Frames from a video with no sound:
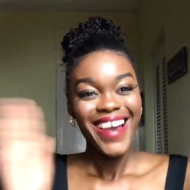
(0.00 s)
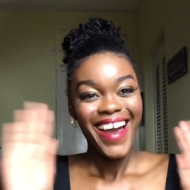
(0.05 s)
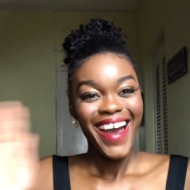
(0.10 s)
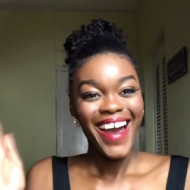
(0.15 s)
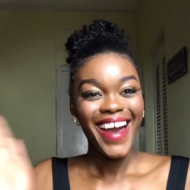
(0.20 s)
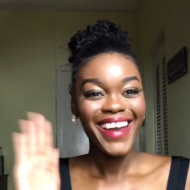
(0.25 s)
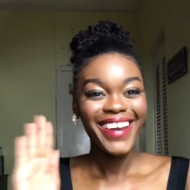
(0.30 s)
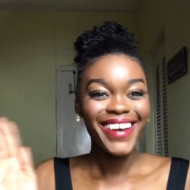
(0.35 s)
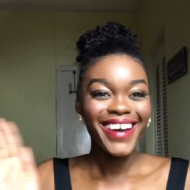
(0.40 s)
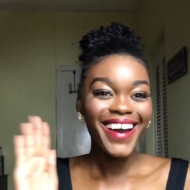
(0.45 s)

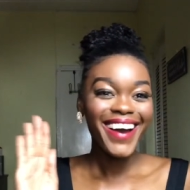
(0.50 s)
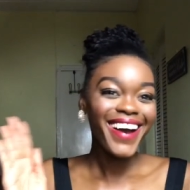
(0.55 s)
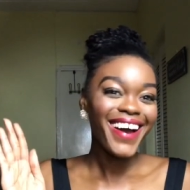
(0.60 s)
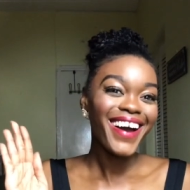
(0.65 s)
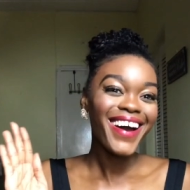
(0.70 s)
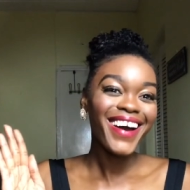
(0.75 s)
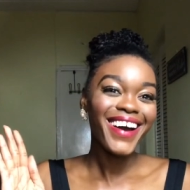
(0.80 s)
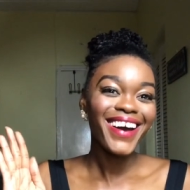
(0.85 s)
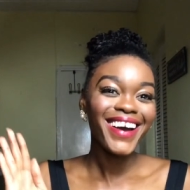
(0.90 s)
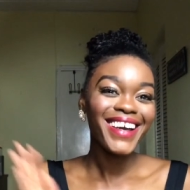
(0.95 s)
Hi
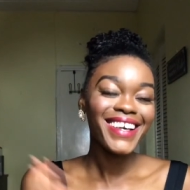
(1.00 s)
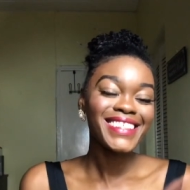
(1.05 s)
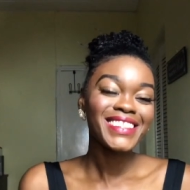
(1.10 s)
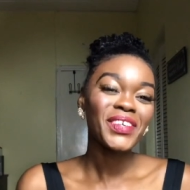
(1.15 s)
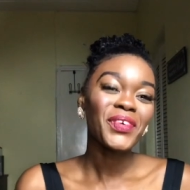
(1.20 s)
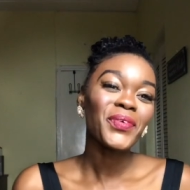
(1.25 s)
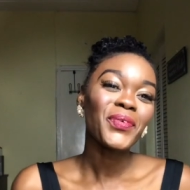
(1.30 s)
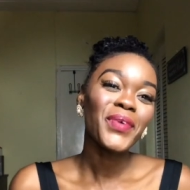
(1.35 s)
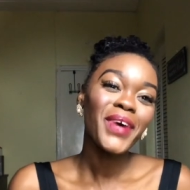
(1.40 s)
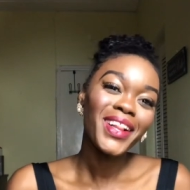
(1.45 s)
guys,
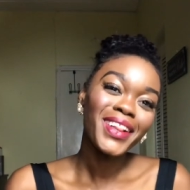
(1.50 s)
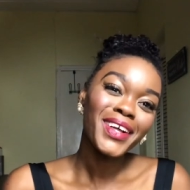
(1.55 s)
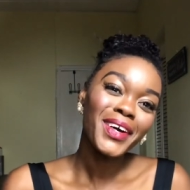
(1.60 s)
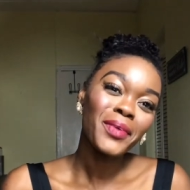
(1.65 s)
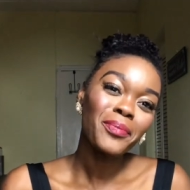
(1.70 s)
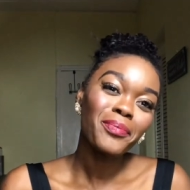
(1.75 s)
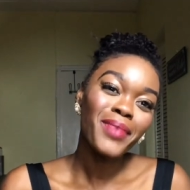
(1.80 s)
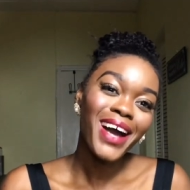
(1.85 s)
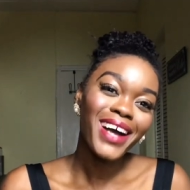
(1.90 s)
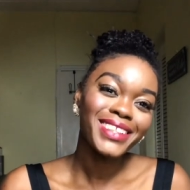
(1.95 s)
welcome
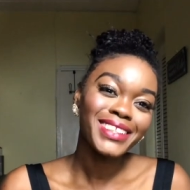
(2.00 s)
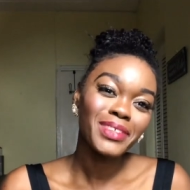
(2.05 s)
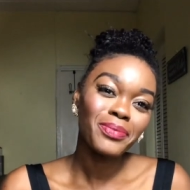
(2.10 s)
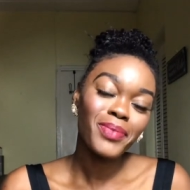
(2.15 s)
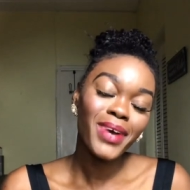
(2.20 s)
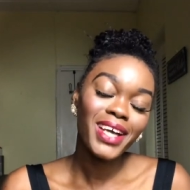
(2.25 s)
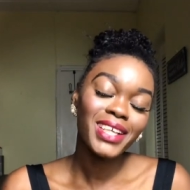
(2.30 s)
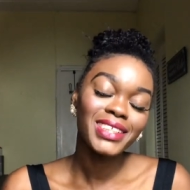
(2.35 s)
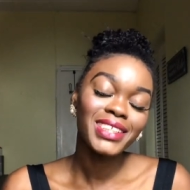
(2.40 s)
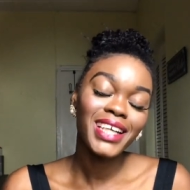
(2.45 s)
back to
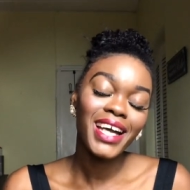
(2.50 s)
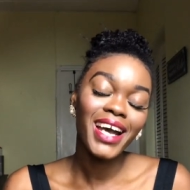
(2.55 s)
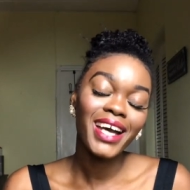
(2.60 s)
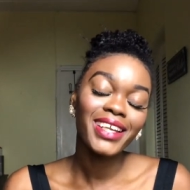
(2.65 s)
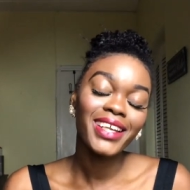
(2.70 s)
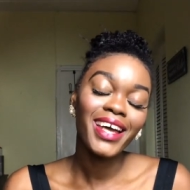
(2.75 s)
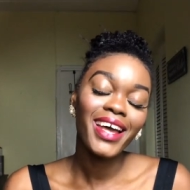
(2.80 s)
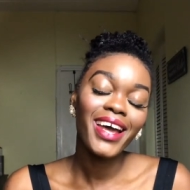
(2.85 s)
my channel.